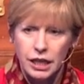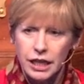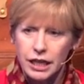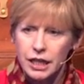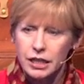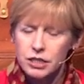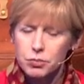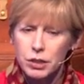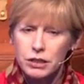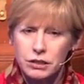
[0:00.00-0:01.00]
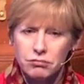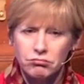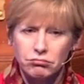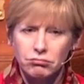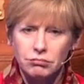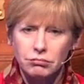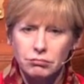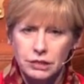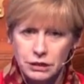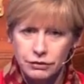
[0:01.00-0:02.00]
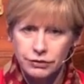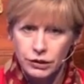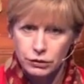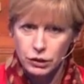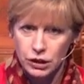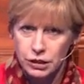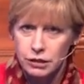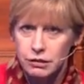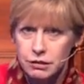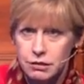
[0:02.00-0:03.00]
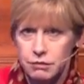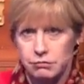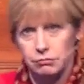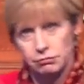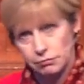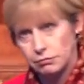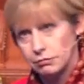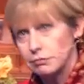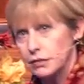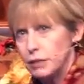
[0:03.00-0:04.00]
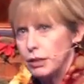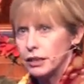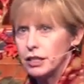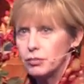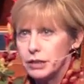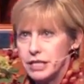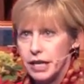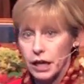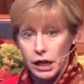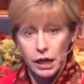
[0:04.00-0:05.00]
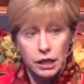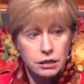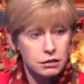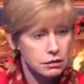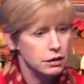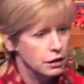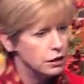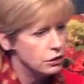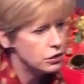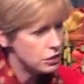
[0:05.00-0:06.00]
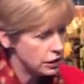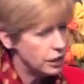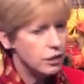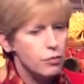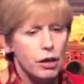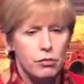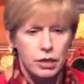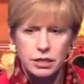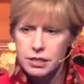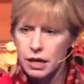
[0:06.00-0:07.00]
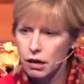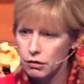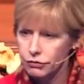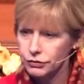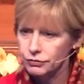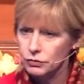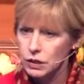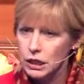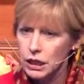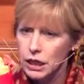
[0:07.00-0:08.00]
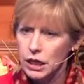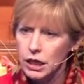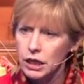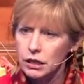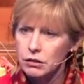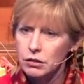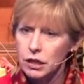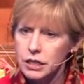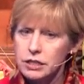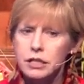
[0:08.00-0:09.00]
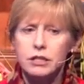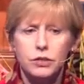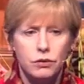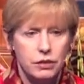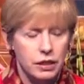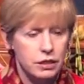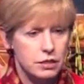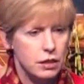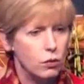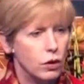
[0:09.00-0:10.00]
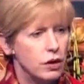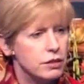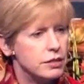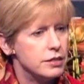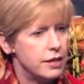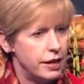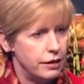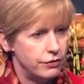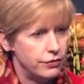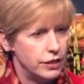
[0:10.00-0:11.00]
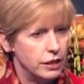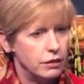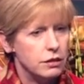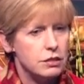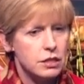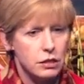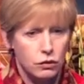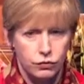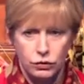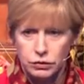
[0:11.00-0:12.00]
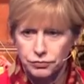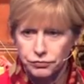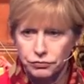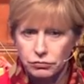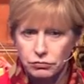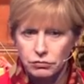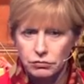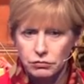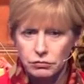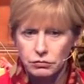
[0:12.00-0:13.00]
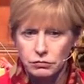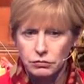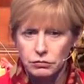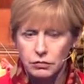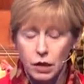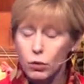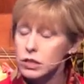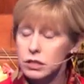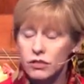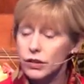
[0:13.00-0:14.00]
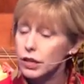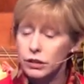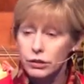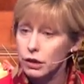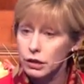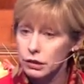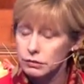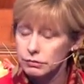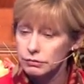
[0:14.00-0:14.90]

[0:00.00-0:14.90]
and spent a few years, maybe a couple of decades, just thinking about myself. And I did do things that were unsafe and unskillful. I wasn't a very good daughter.